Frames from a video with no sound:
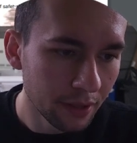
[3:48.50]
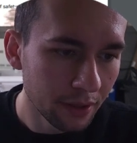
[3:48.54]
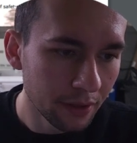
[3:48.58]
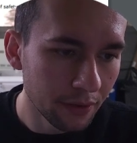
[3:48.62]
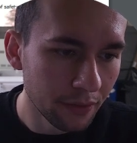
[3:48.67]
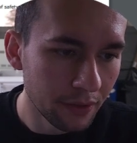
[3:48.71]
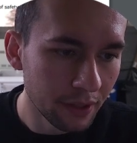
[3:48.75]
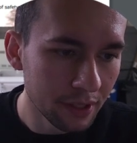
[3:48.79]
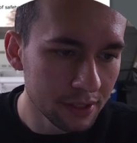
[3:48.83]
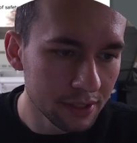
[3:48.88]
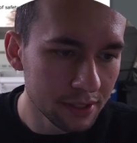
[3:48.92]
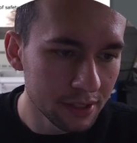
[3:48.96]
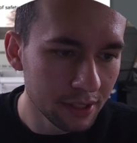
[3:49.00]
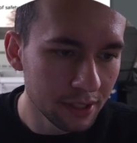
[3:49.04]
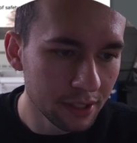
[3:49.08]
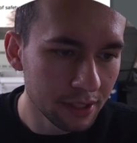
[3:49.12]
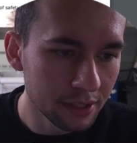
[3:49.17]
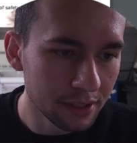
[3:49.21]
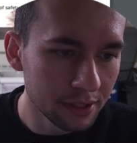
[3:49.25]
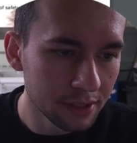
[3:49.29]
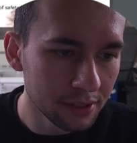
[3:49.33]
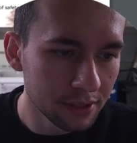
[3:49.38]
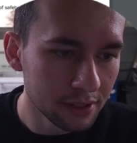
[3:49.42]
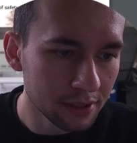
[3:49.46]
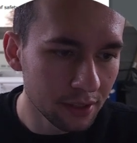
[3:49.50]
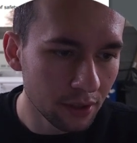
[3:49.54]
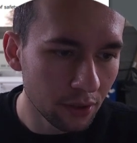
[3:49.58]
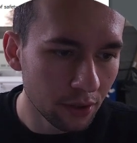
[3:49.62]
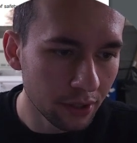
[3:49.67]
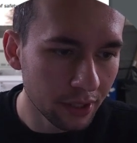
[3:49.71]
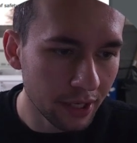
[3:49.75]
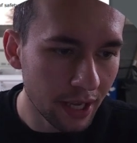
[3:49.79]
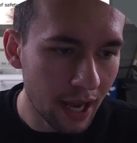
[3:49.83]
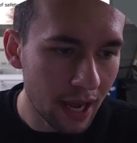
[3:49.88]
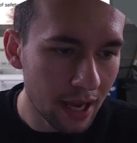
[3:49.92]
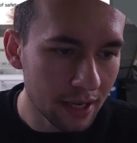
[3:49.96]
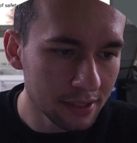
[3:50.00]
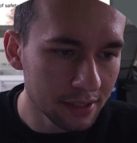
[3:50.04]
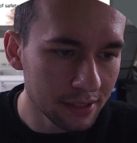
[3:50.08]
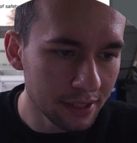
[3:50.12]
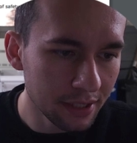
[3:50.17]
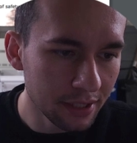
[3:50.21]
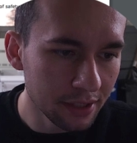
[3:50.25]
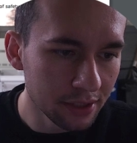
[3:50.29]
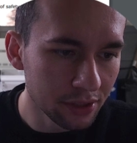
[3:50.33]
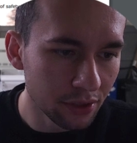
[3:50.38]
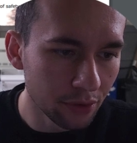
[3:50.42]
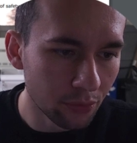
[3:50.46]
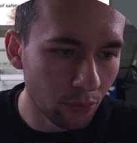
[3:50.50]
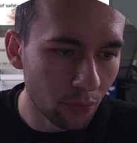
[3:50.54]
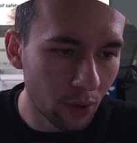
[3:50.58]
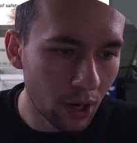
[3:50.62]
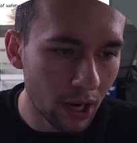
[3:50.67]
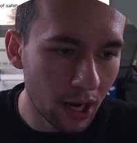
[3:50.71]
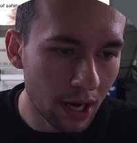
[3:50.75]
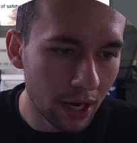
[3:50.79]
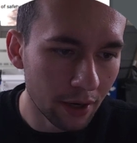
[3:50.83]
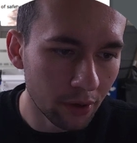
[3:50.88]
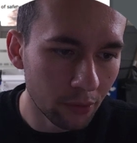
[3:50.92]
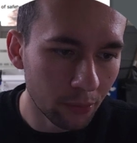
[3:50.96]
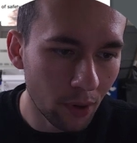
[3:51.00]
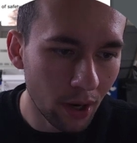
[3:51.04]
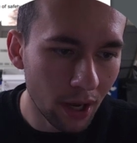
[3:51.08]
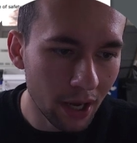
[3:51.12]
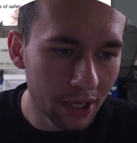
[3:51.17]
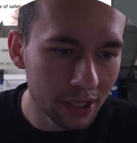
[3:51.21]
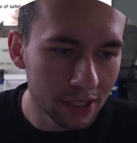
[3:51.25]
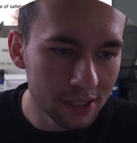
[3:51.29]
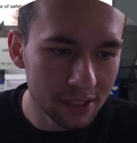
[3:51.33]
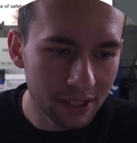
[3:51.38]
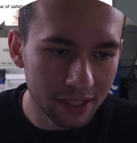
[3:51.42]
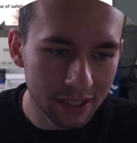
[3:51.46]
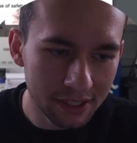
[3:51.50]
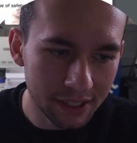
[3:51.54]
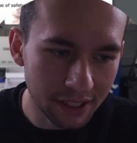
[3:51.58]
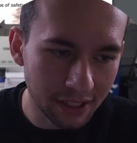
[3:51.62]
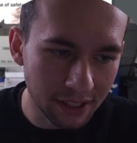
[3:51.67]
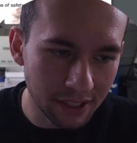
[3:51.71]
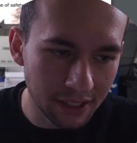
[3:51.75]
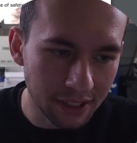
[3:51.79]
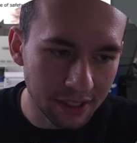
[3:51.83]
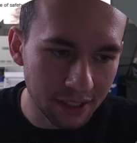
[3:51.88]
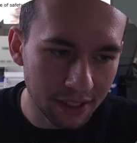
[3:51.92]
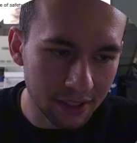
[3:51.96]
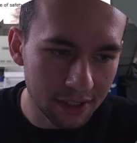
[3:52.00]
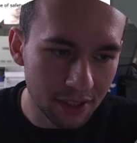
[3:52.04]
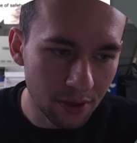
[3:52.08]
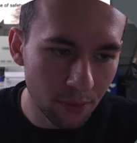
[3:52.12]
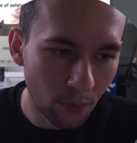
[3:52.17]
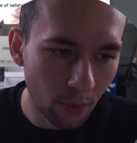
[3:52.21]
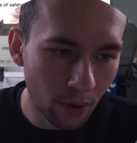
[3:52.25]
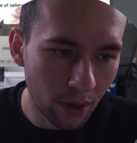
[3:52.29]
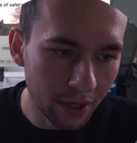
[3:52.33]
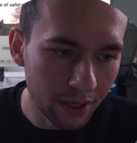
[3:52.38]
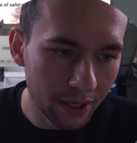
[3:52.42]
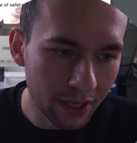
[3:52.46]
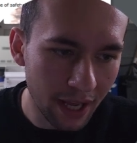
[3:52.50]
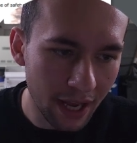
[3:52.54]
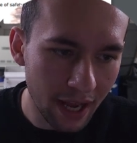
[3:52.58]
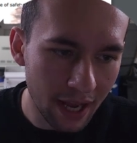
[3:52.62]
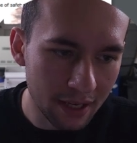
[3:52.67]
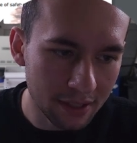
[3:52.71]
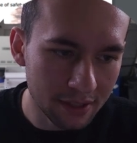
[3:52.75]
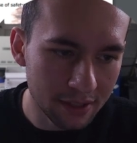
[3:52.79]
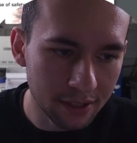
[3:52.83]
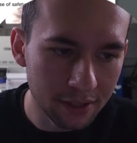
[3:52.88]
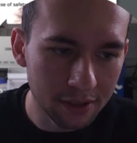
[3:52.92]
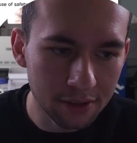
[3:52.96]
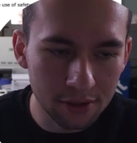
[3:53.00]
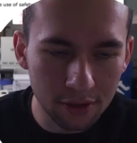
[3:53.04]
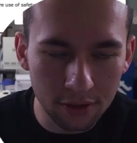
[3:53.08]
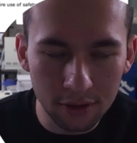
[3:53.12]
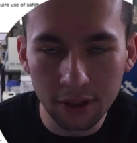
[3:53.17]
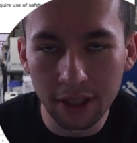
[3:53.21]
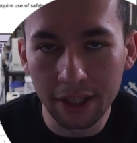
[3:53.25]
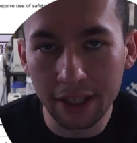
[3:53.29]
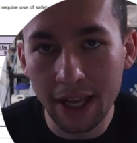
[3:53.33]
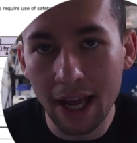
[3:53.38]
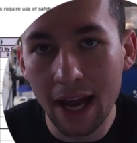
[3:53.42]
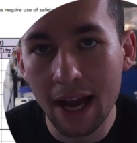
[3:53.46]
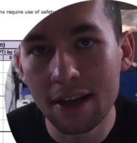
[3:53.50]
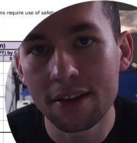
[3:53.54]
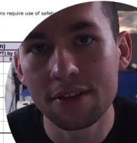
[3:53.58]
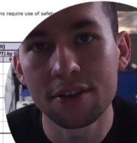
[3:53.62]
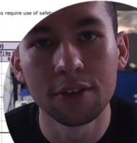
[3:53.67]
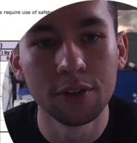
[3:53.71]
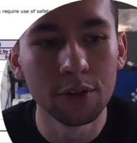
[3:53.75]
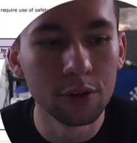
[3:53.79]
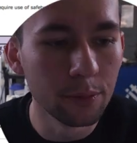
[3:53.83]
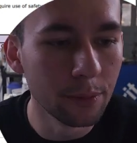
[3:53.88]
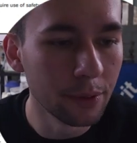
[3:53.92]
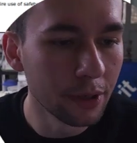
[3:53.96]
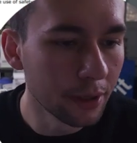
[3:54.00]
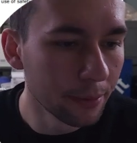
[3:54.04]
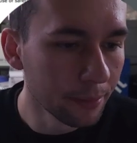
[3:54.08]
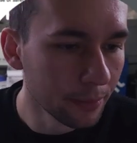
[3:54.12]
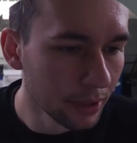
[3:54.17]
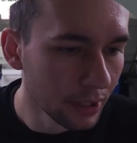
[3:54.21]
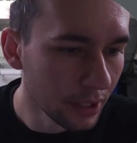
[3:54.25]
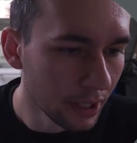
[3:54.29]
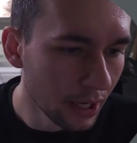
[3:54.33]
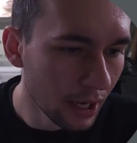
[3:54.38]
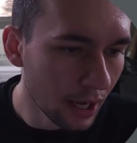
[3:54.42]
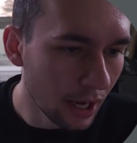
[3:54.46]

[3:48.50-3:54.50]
This is castings and wrought. Wrought is like 6061. Castings are like cast aluminum.